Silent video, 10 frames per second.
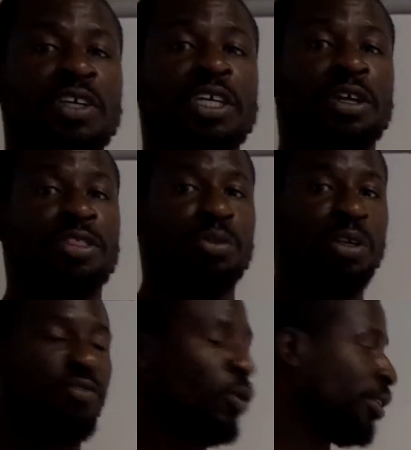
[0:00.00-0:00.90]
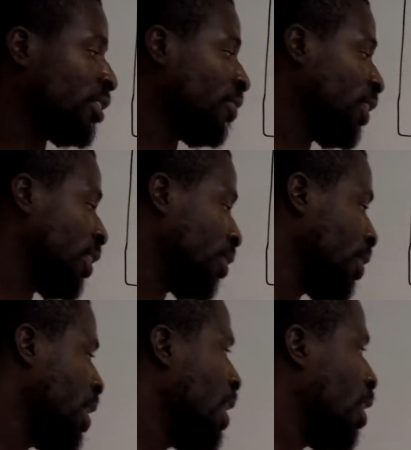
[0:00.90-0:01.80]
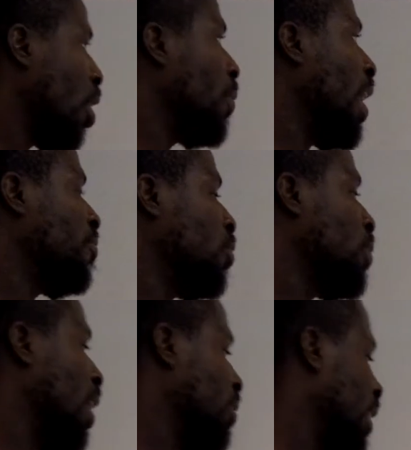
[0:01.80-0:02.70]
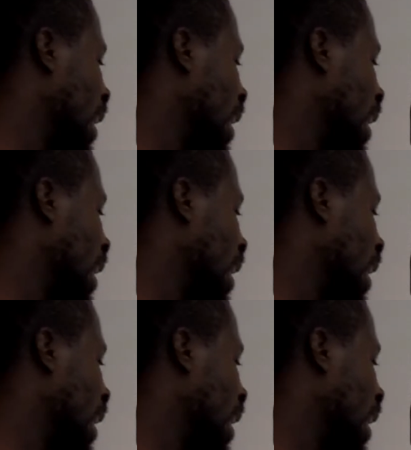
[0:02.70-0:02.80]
of a year, 3/4 of a year. And all we have to do now to